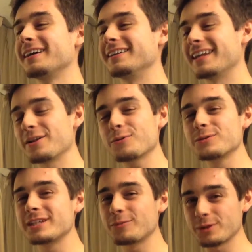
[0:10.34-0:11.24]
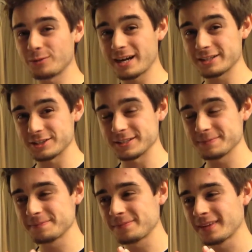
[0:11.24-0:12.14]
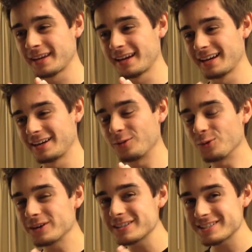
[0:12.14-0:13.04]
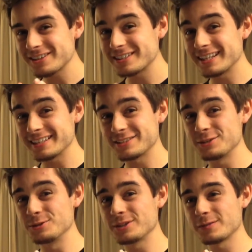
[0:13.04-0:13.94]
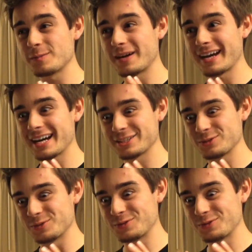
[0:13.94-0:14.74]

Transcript: Now that we're done with Ratchet, we're gonna start to get to some of my actual